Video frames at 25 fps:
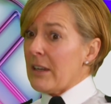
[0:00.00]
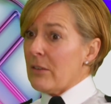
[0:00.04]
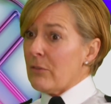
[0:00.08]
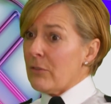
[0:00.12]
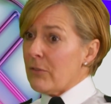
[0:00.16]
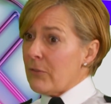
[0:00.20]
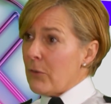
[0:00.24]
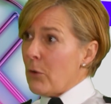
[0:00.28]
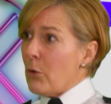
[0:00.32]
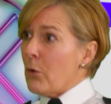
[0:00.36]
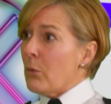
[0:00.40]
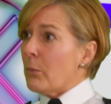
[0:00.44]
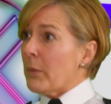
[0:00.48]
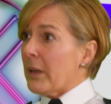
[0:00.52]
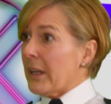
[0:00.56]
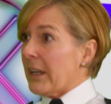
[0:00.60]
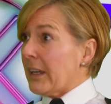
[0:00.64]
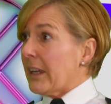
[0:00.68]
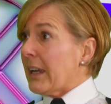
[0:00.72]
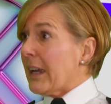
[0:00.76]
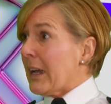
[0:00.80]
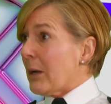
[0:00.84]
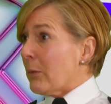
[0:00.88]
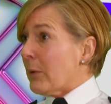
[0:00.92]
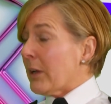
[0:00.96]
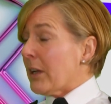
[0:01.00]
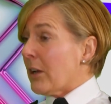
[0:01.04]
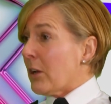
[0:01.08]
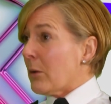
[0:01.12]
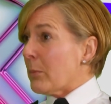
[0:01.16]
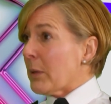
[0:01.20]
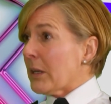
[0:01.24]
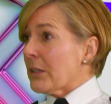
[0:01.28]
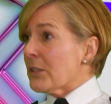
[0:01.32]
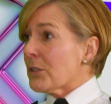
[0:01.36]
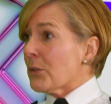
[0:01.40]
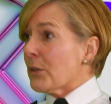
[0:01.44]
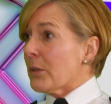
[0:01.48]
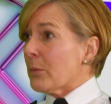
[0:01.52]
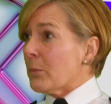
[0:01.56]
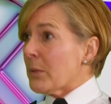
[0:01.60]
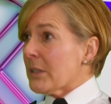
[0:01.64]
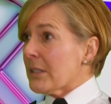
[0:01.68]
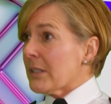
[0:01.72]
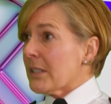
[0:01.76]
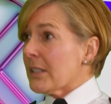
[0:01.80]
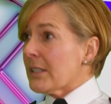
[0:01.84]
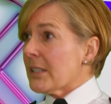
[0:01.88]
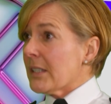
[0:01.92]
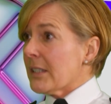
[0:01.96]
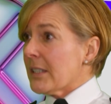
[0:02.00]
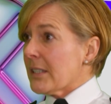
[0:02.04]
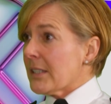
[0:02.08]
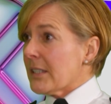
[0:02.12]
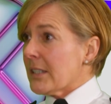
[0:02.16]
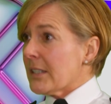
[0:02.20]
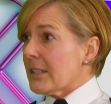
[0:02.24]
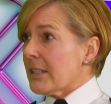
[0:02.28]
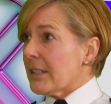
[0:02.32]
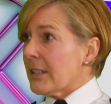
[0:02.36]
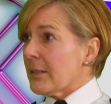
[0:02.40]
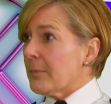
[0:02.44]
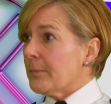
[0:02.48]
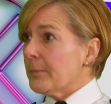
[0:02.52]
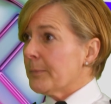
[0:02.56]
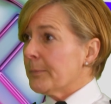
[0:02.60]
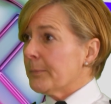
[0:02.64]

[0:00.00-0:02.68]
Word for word: informing how we go about doing business in the city.